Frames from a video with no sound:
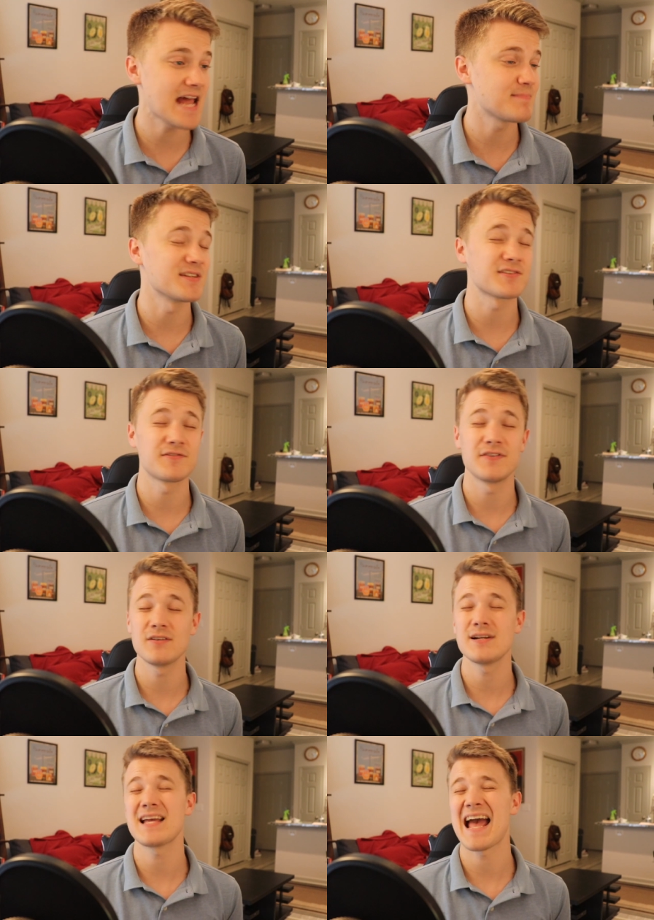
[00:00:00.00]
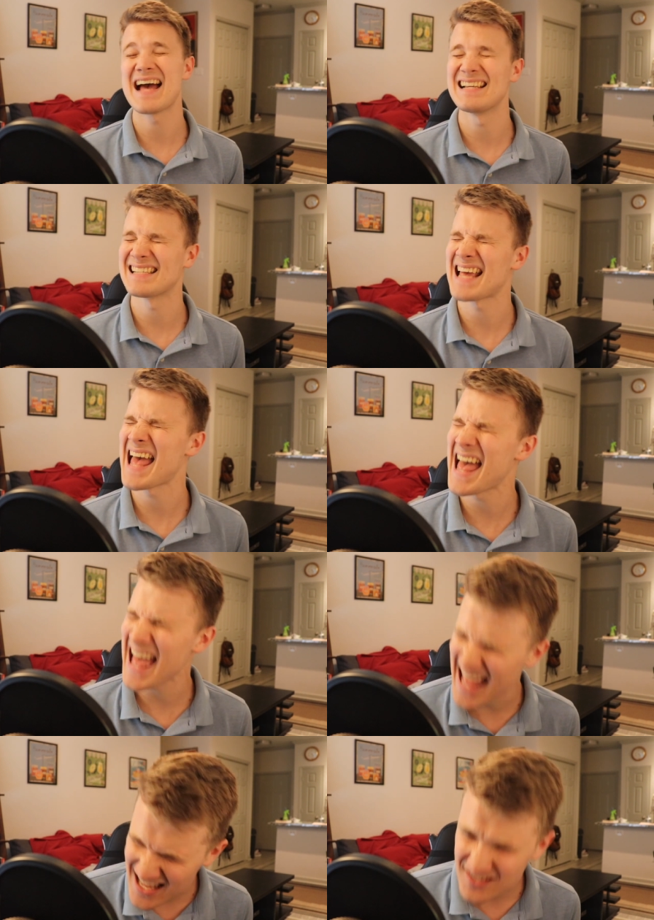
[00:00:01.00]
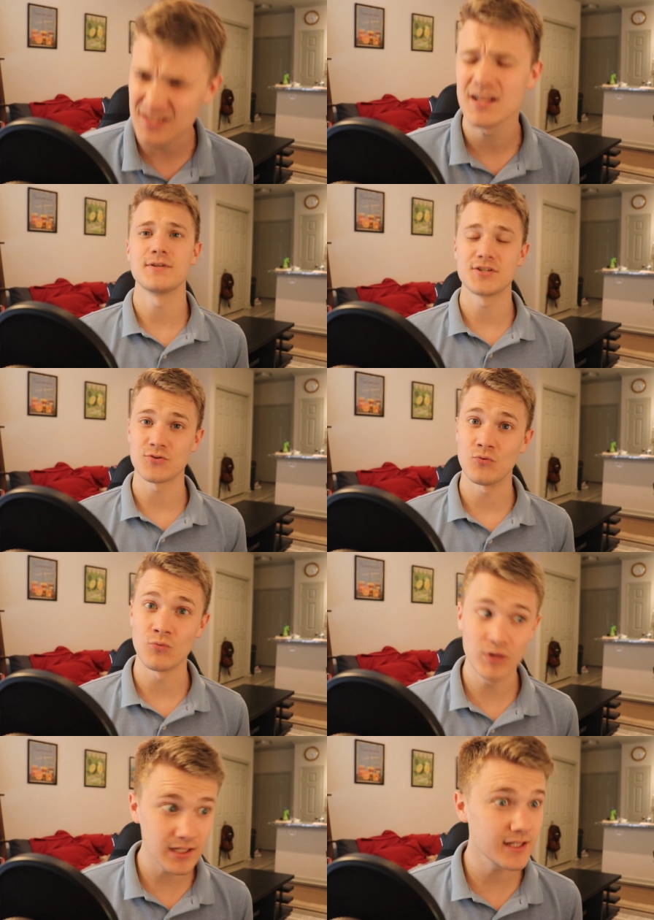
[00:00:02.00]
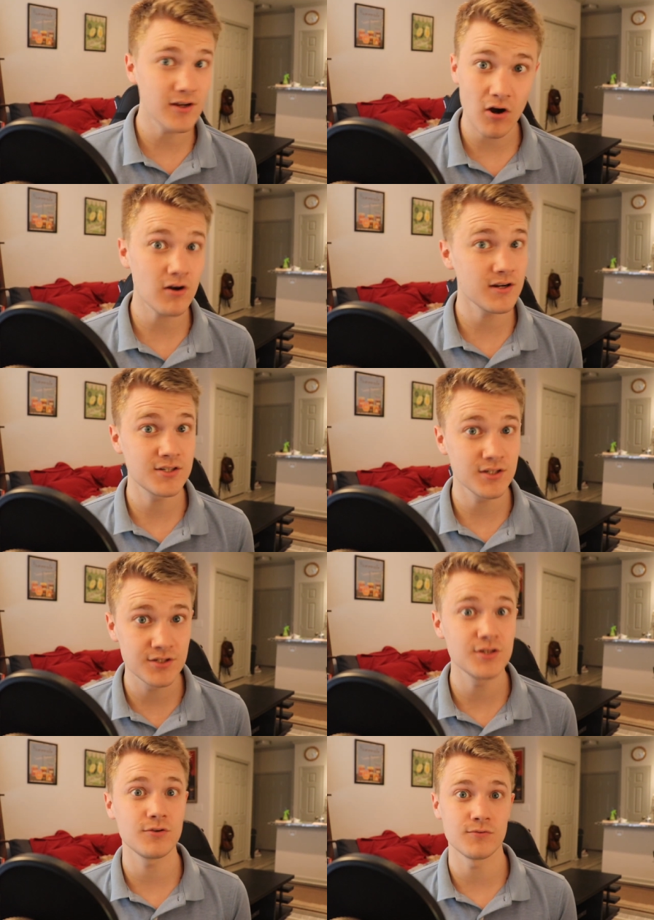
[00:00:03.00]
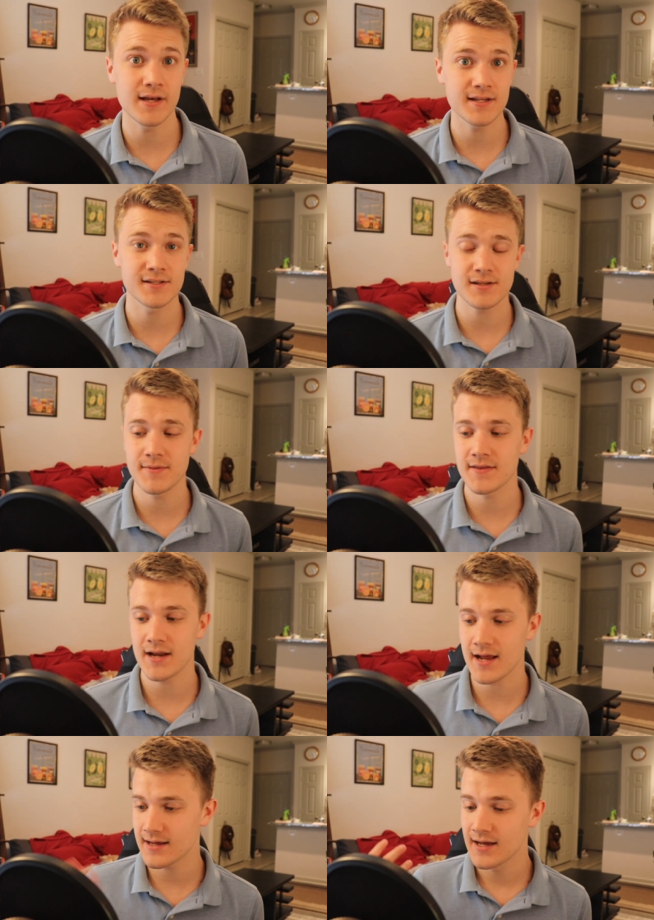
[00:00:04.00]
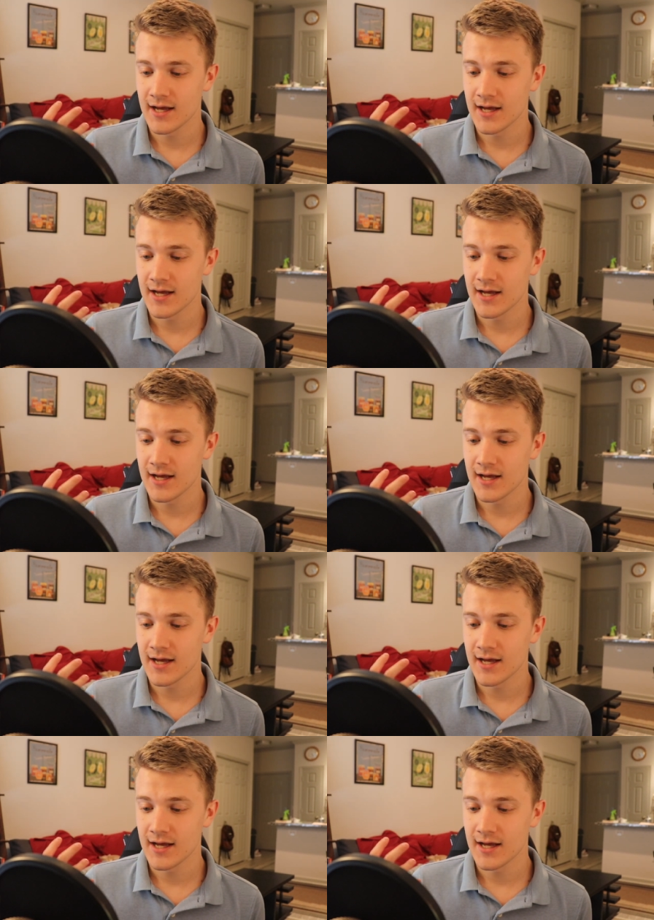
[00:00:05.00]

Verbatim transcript: atmospheric as hell, which is really hard to do. That is something that I